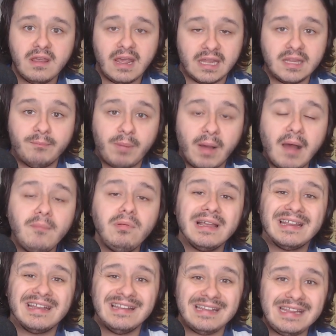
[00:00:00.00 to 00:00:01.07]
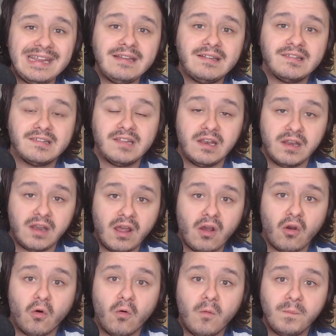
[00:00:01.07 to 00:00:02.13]
And the public needs to
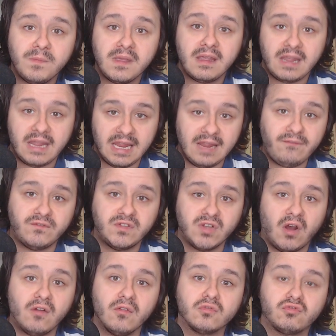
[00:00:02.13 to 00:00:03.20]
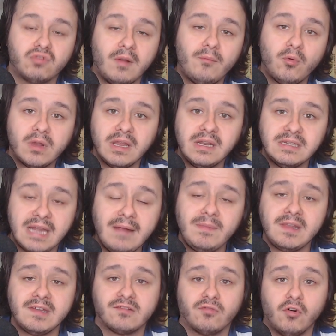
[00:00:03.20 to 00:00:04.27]
know if Donald Trump will condemn
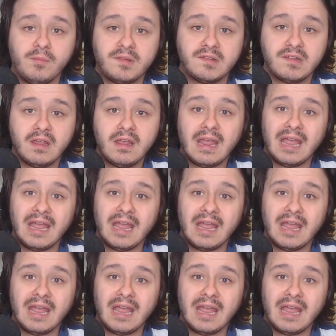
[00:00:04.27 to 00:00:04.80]
these groups.